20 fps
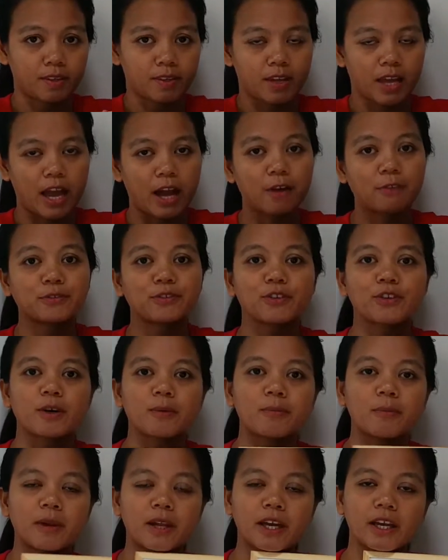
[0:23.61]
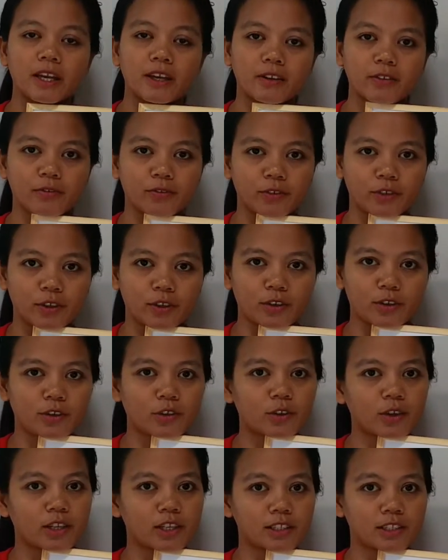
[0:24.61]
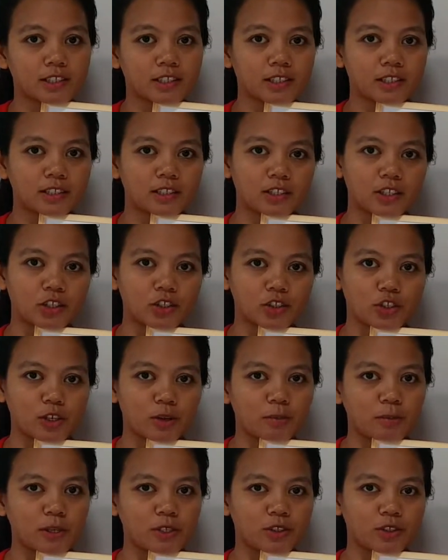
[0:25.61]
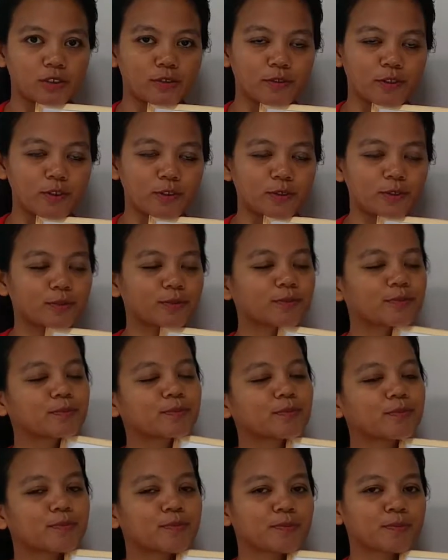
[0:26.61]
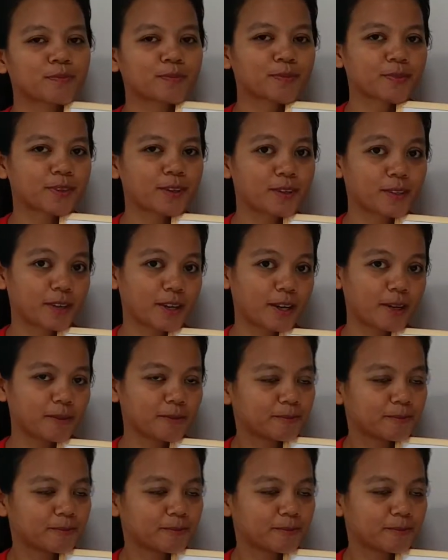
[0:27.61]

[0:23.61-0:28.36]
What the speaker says: after applying for a Korean citizenship interview. Okay?